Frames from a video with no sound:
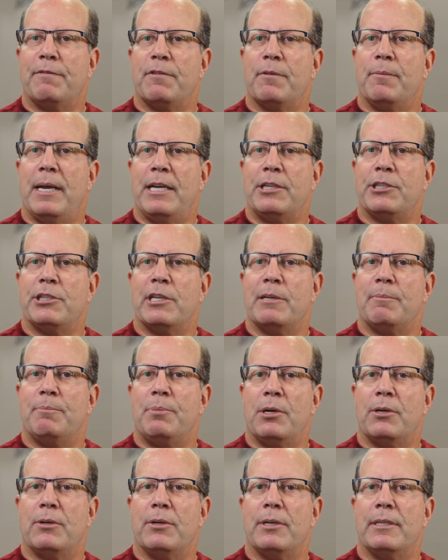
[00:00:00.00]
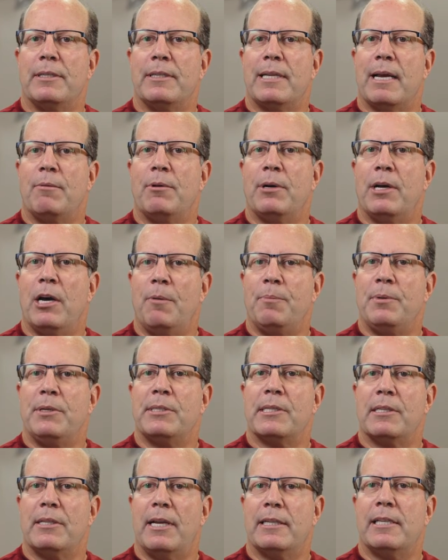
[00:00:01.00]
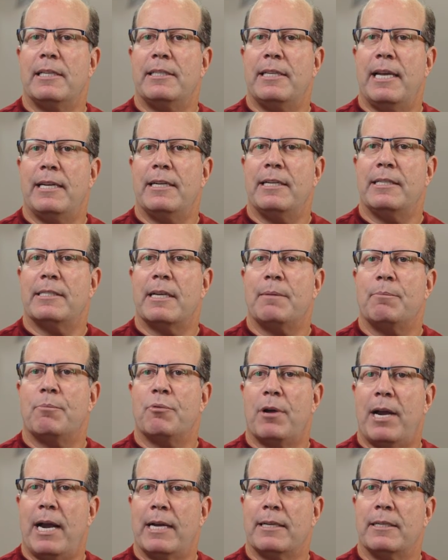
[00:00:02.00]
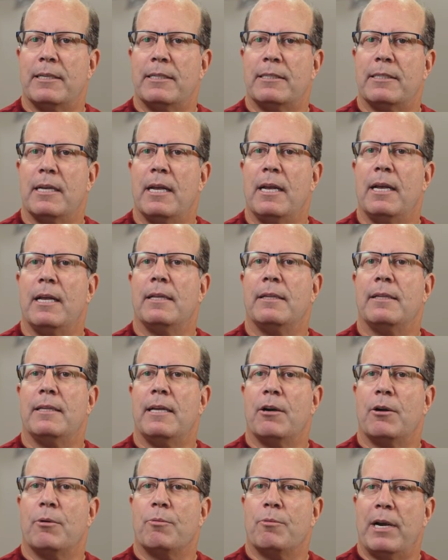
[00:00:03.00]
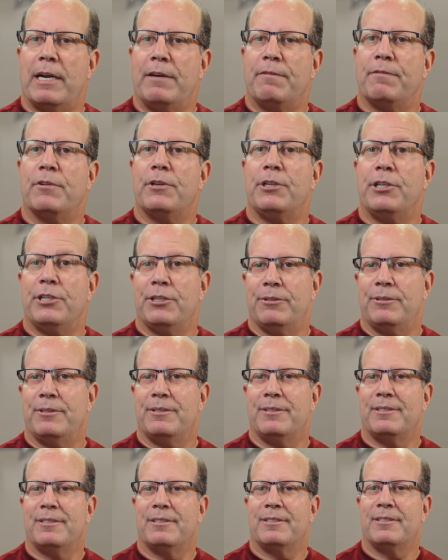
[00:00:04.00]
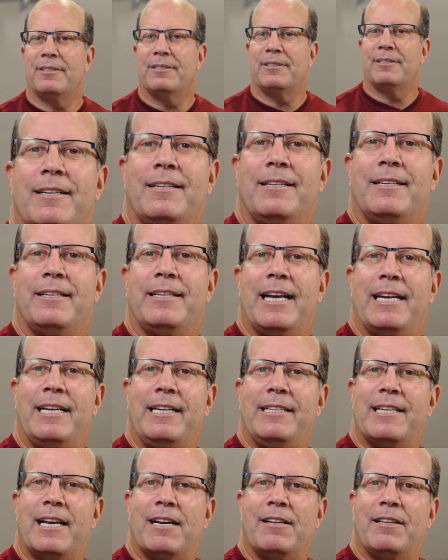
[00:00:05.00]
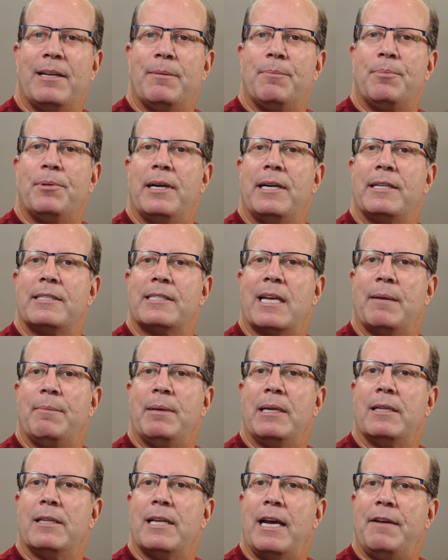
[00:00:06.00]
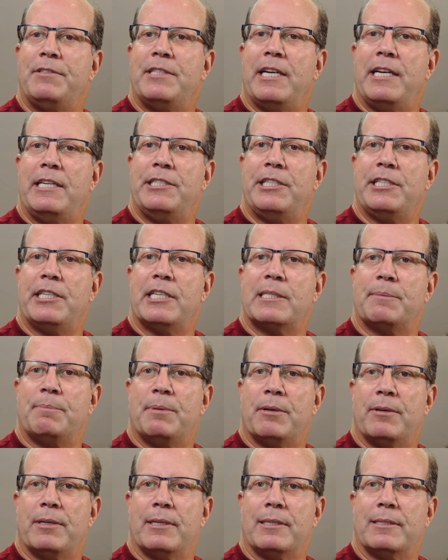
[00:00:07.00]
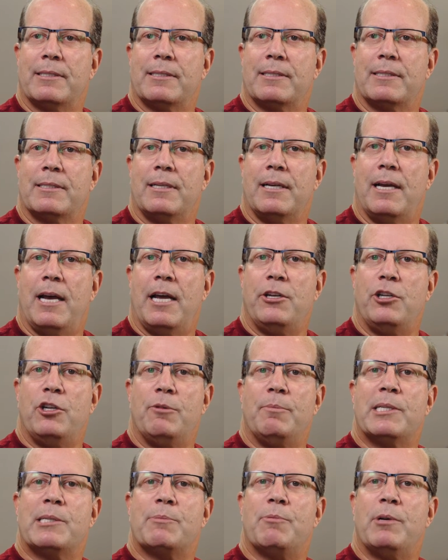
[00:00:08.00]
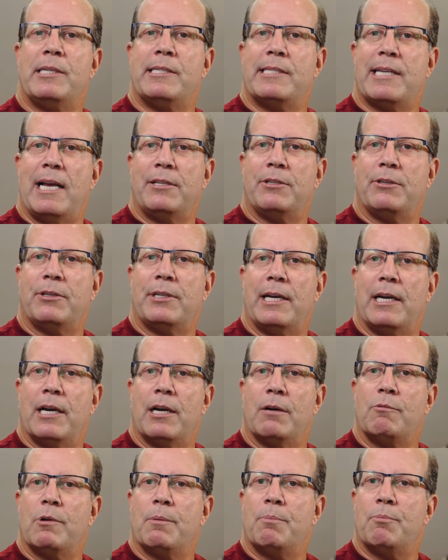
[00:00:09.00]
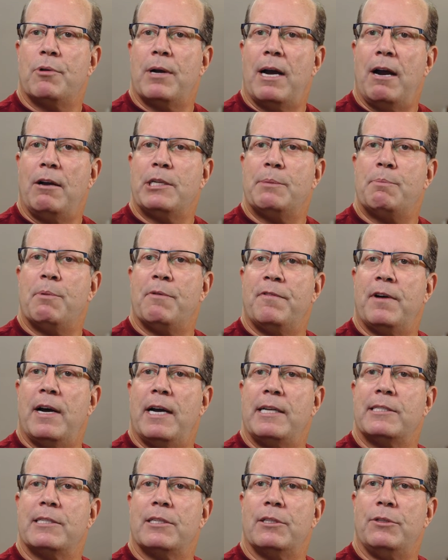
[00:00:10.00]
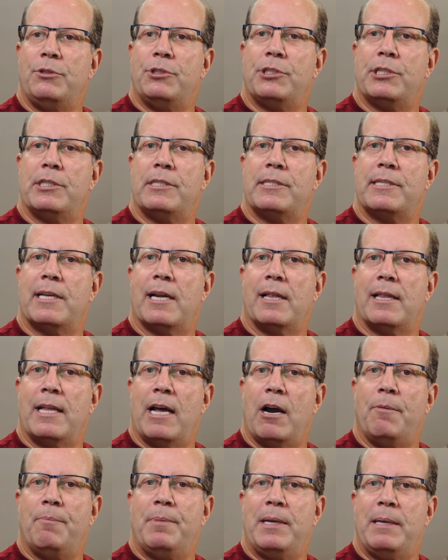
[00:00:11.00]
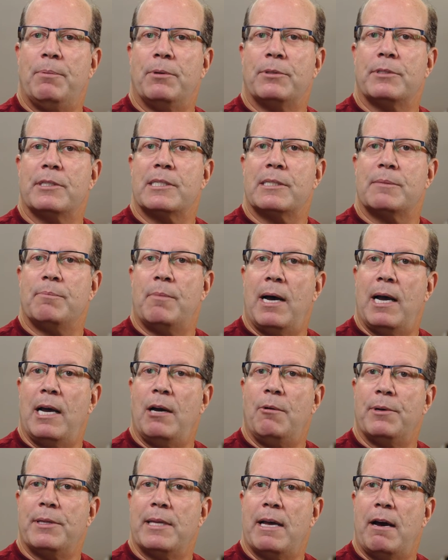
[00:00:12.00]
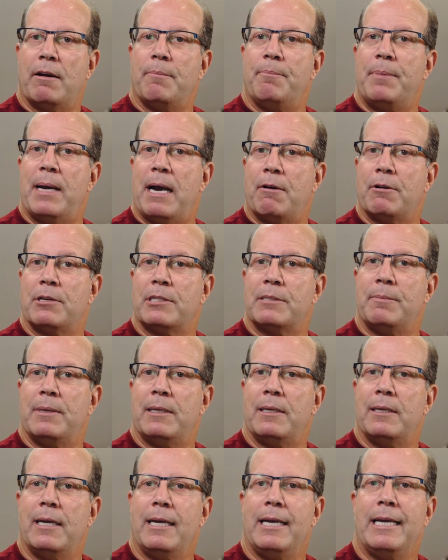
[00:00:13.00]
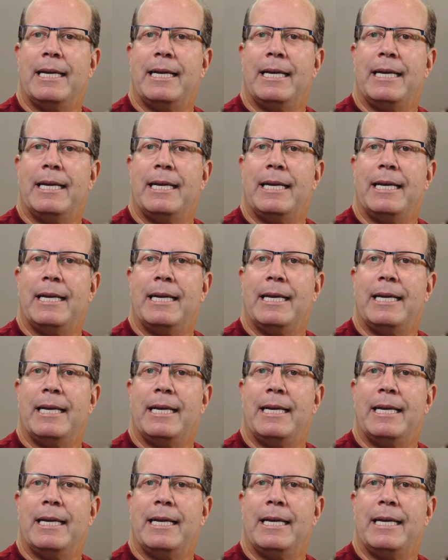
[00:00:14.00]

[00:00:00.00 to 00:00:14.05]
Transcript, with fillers: information in a booklet that will help you select a dentist and practice that are right for you. Getting dental implants can be a life-changing experience. At Newman Springs Dental Care, we're proud to provide solutions that allow people to smile without embarrassment,